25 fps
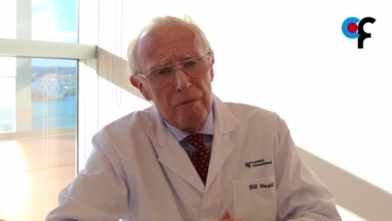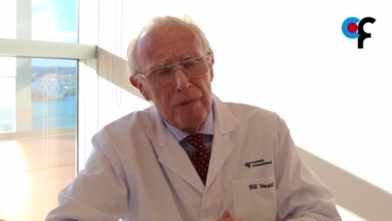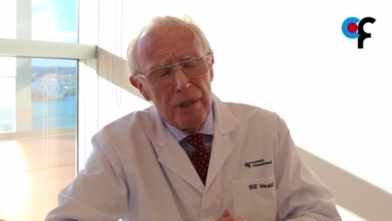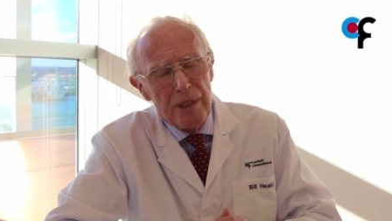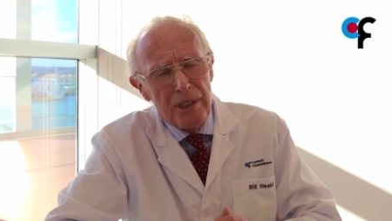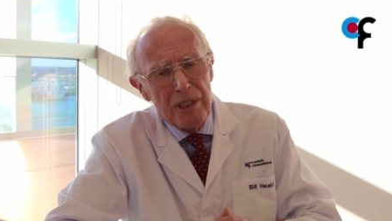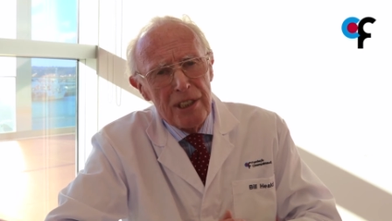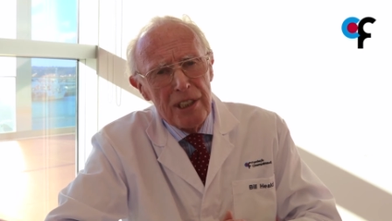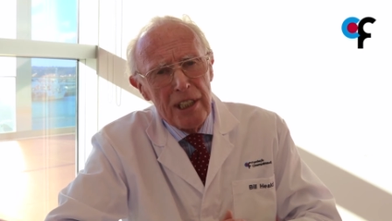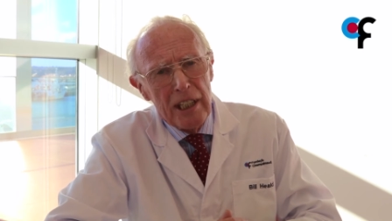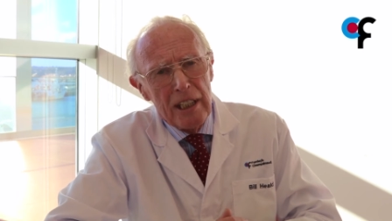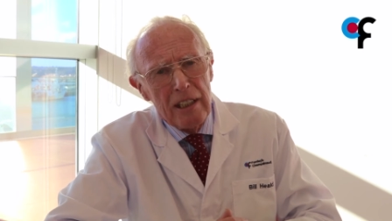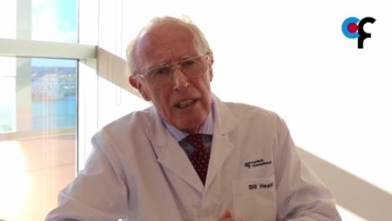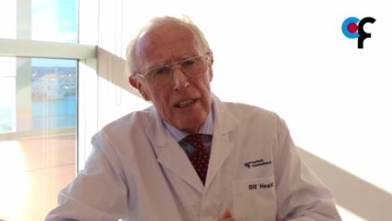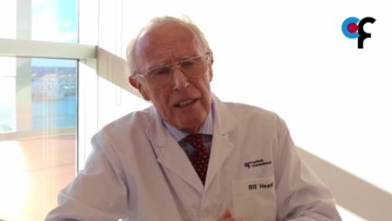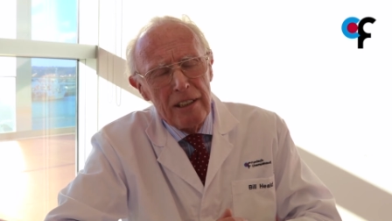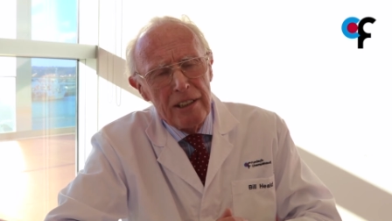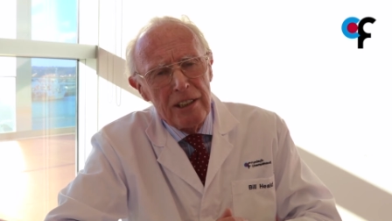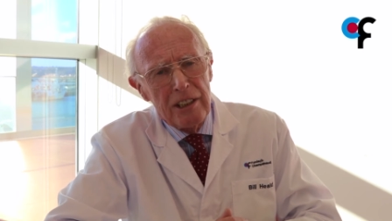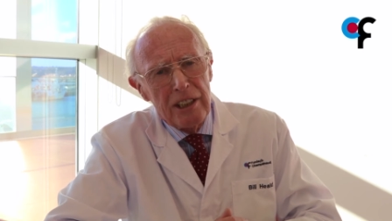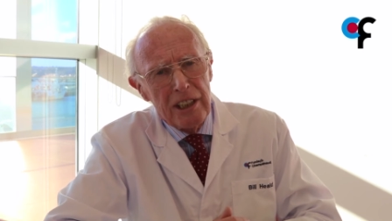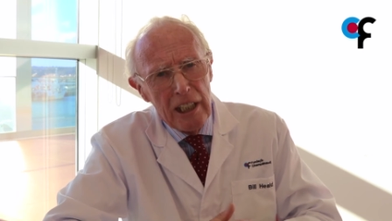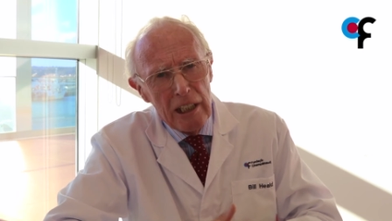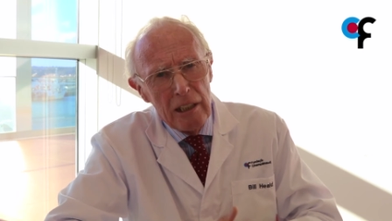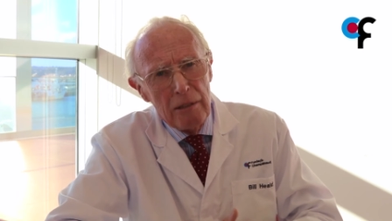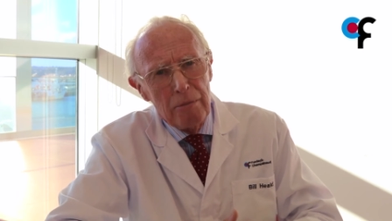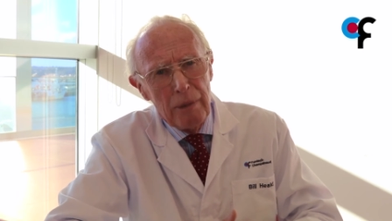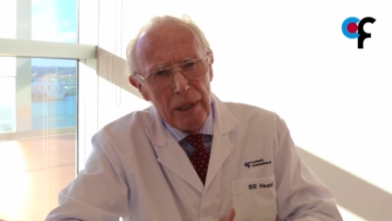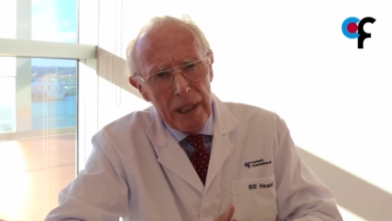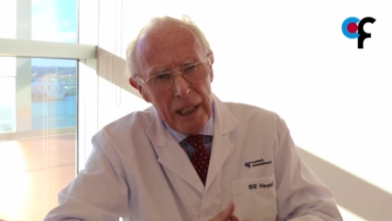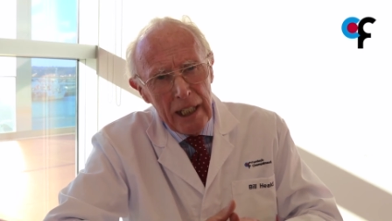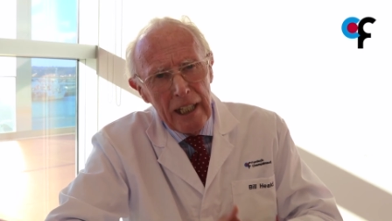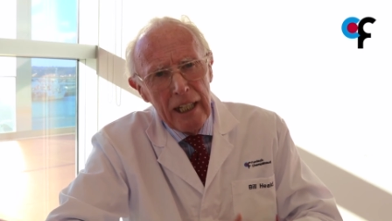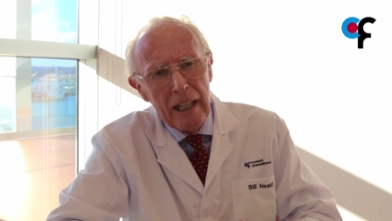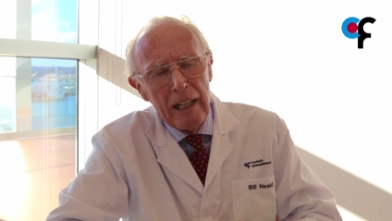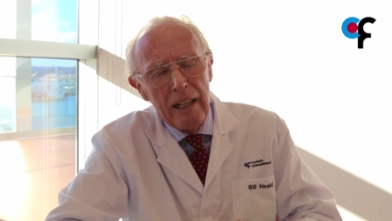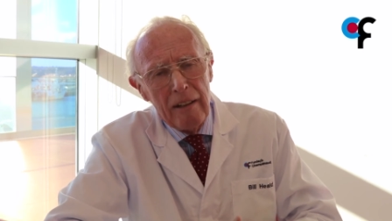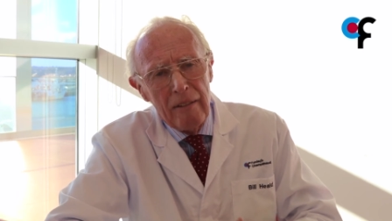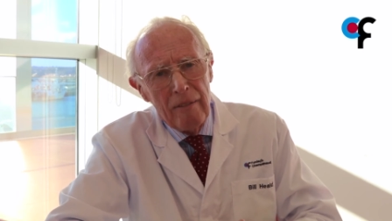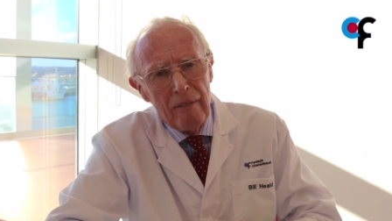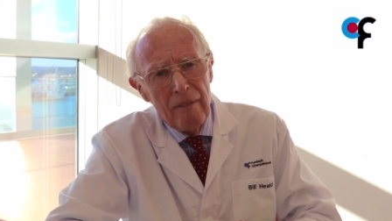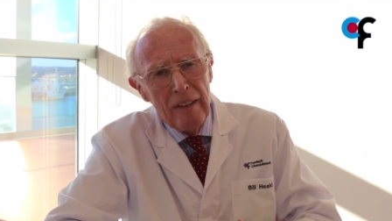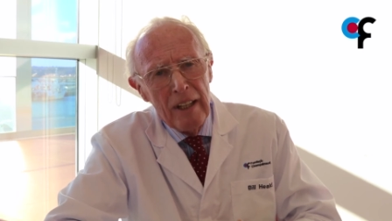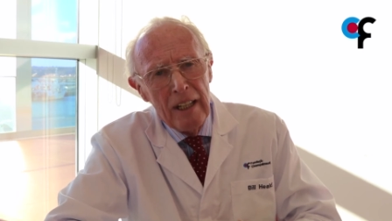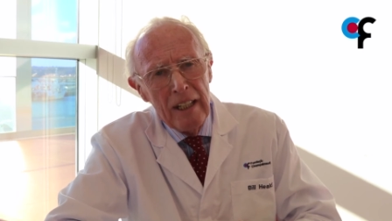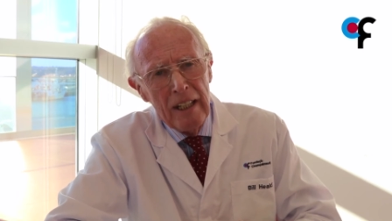Brazil. She'll be here.